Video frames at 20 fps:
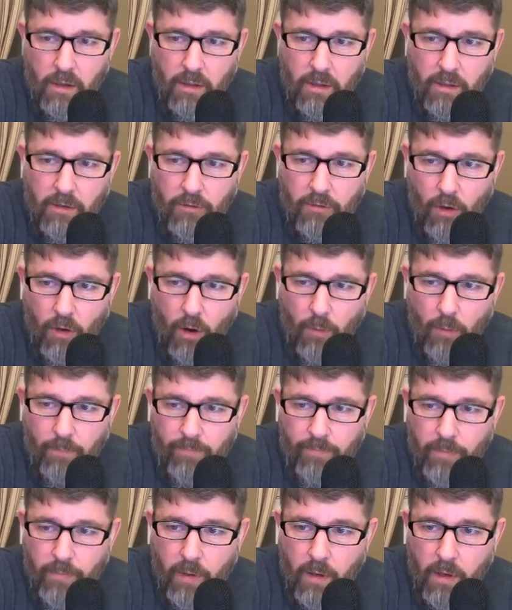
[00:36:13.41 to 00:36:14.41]
It needs to go.
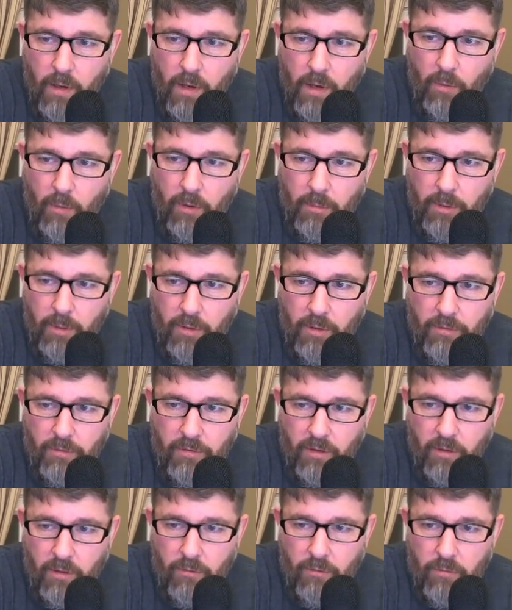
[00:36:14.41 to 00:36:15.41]
I want to be able
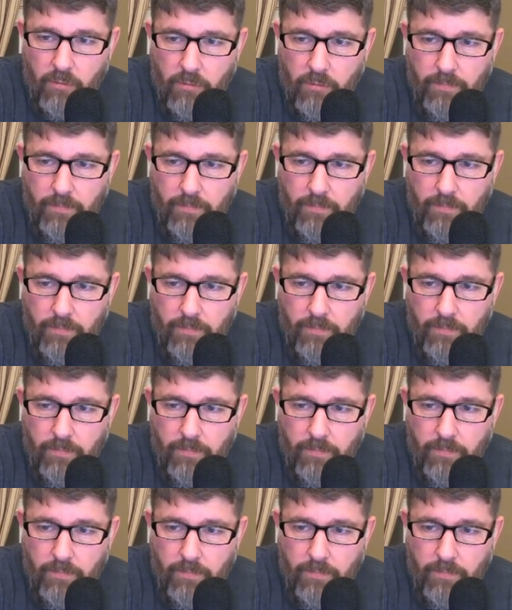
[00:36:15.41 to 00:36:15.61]
to see it.